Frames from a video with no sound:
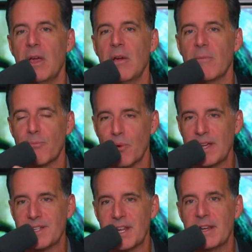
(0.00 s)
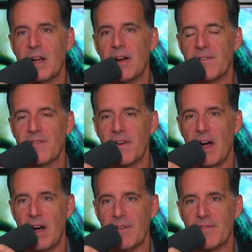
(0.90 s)
president of
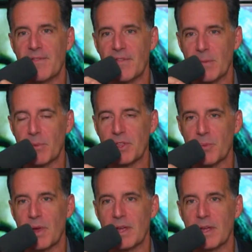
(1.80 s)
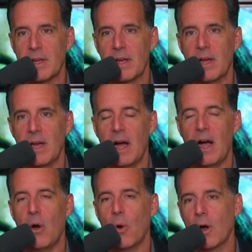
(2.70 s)
of Flip with Rick, uh,
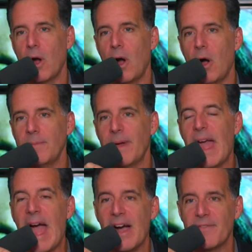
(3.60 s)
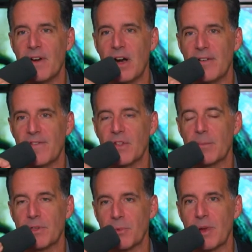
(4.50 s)
or on behalf of Flip
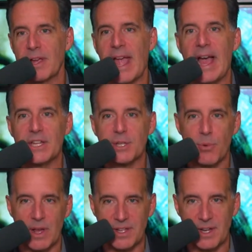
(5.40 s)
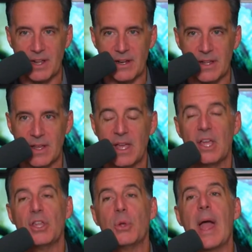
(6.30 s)
with Rick as president.
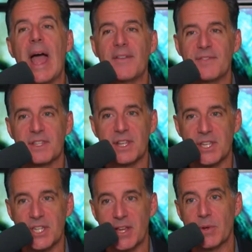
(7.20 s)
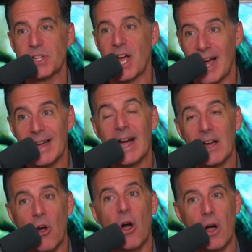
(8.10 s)
You have to distinguish. I got
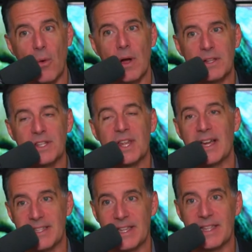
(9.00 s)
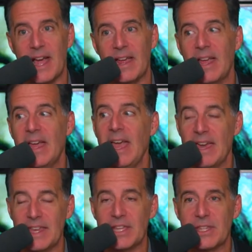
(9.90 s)
caught once. I did that, and they